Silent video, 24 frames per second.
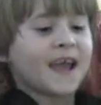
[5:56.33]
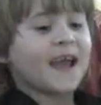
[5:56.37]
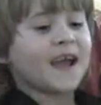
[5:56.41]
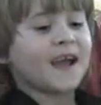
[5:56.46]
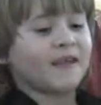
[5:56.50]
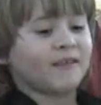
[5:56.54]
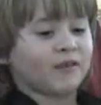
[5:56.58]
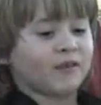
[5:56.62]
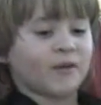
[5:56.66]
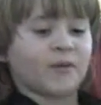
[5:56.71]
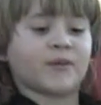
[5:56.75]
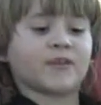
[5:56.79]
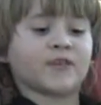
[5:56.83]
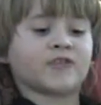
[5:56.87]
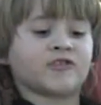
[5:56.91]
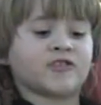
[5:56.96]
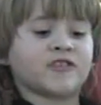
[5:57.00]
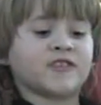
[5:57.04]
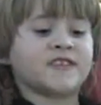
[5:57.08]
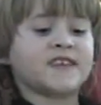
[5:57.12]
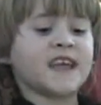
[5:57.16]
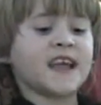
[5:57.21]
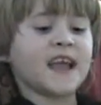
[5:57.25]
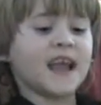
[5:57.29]
Everyone
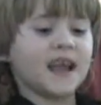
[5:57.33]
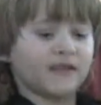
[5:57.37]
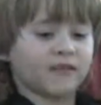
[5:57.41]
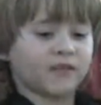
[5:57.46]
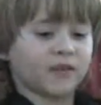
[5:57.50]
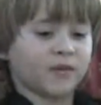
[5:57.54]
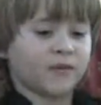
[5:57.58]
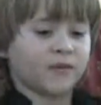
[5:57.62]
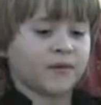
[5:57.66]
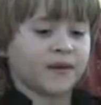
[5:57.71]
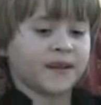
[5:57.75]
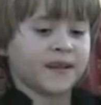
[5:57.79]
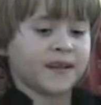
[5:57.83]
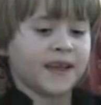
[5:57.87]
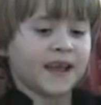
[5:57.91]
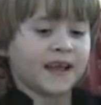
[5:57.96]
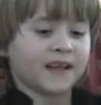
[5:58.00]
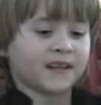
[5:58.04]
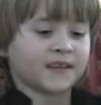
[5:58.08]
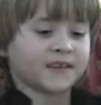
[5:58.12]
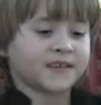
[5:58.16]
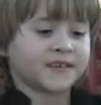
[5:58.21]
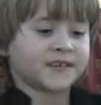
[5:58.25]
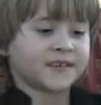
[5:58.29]
treats everyone
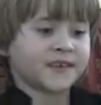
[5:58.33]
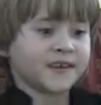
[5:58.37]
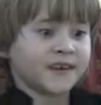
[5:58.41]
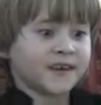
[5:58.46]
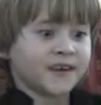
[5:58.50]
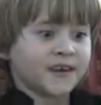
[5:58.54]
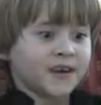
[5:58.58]
else